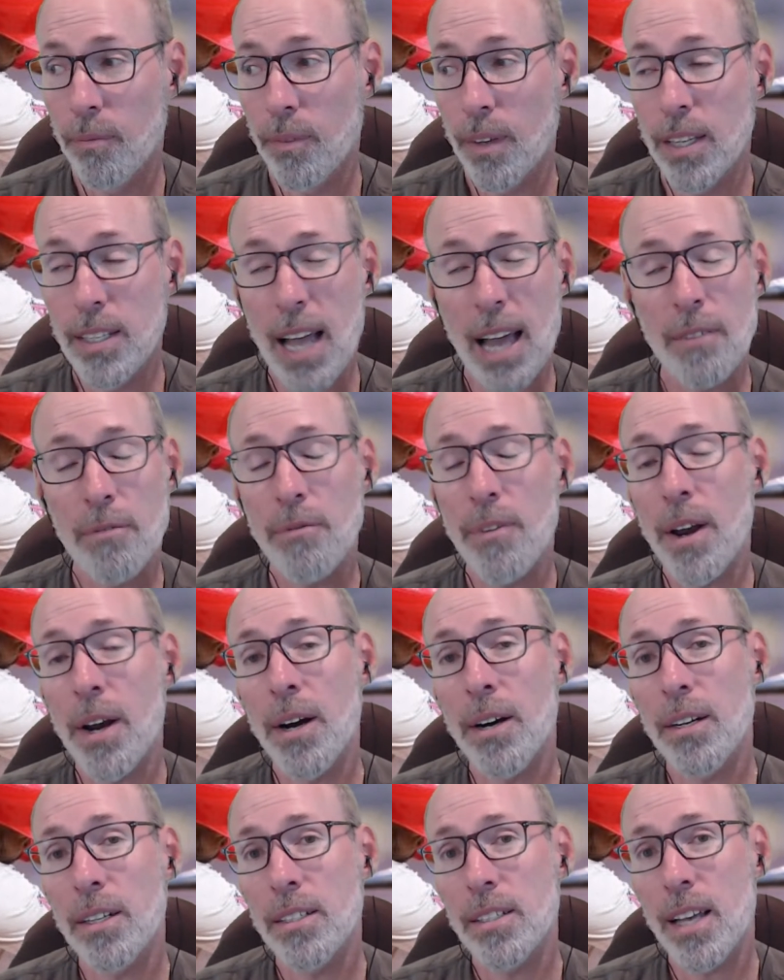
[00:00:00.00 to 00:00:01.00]
Is that
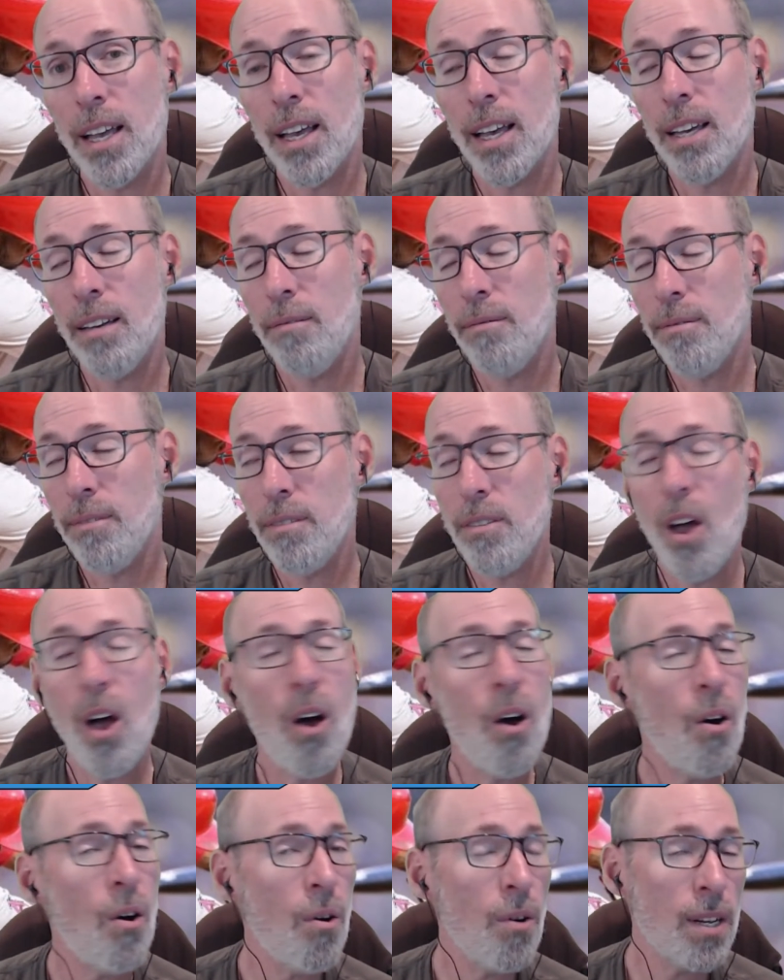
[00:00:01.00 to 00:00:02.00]
fair to say?
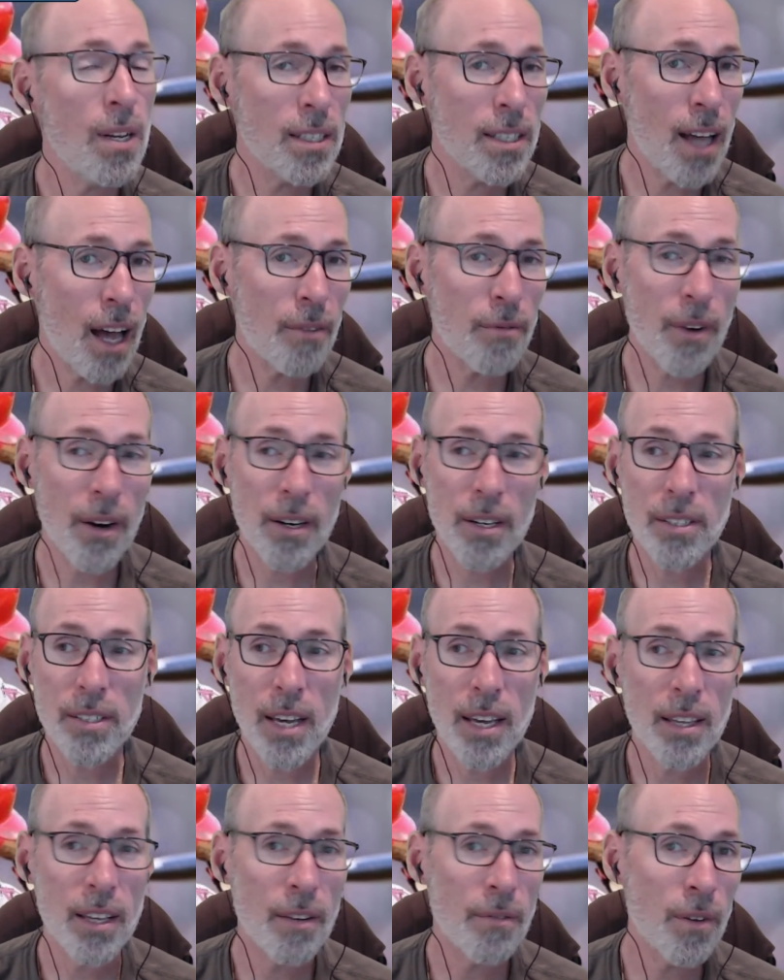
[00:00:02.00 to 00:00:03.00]
No, it's not fair to
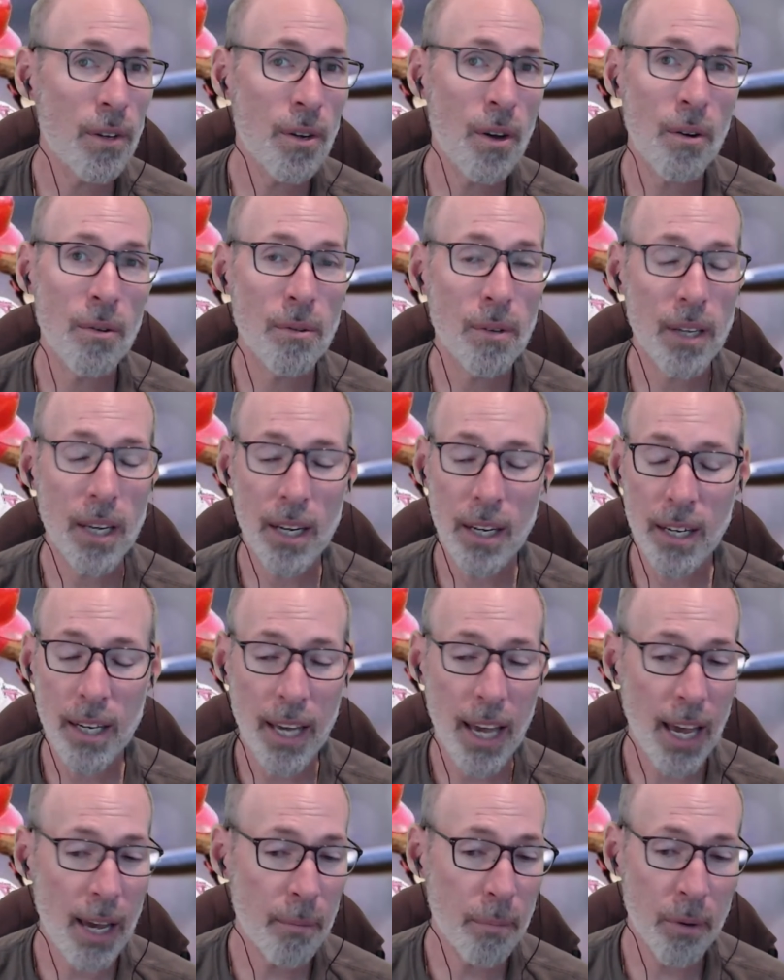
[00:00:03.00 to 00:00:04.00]
say that if you don't get into
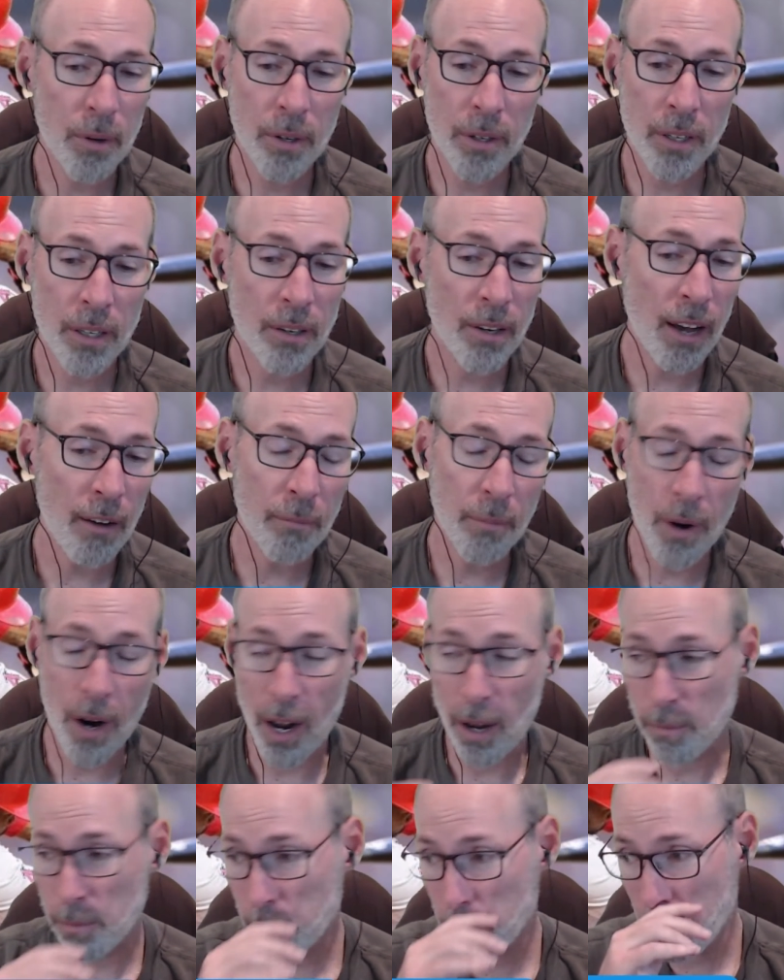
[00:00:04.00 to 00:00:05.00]
camp early, you got problems.